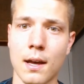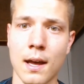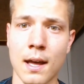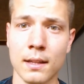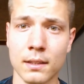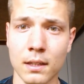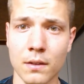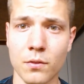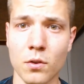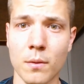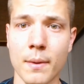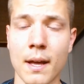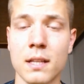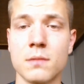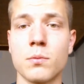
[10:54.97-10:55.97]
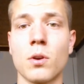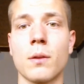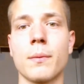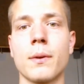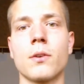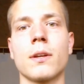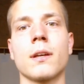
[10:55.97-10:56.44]
Anthony from Ant's
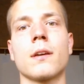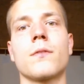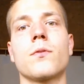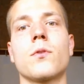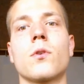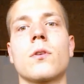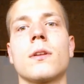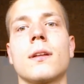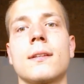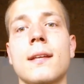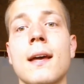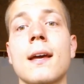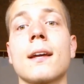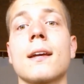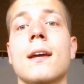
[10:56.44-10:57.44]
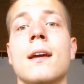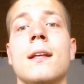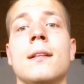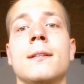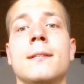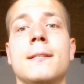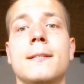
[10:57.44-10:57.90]
Bodybuilding for the tag,
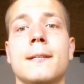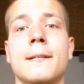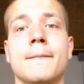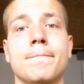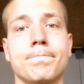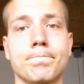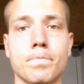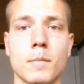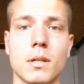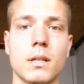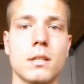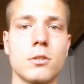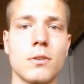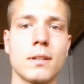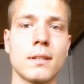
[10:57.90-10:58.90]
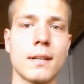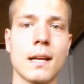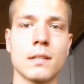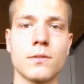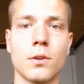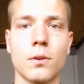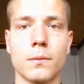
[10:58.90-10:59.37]
and see you at the
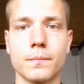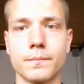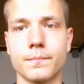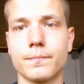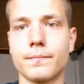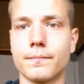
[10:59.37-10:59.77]
next video.